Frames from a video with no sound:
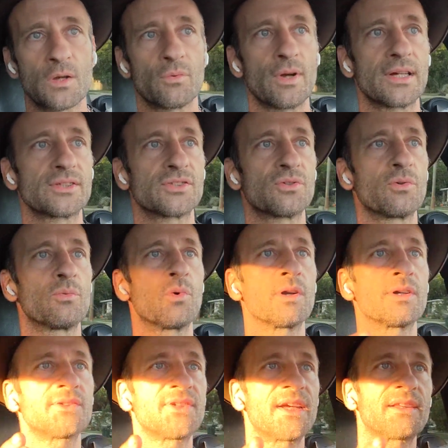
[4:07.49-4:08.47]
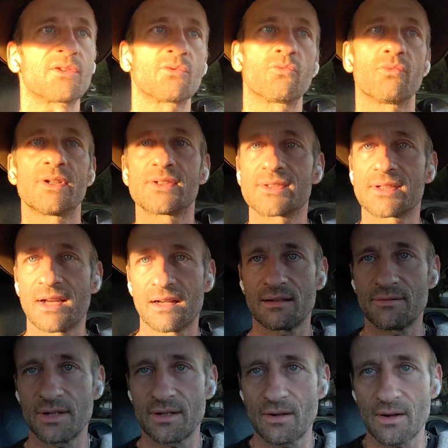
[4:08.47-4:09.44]
Right? So we want to take the risk out
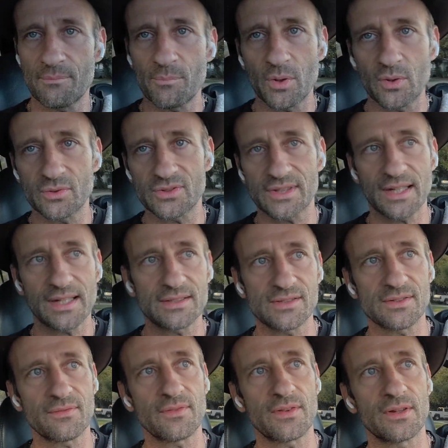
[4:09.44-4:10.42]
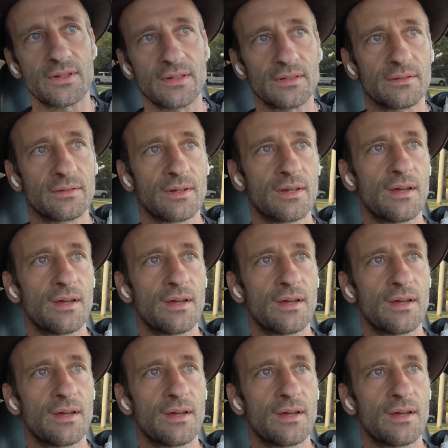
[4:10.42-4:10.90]
of it on both sides of the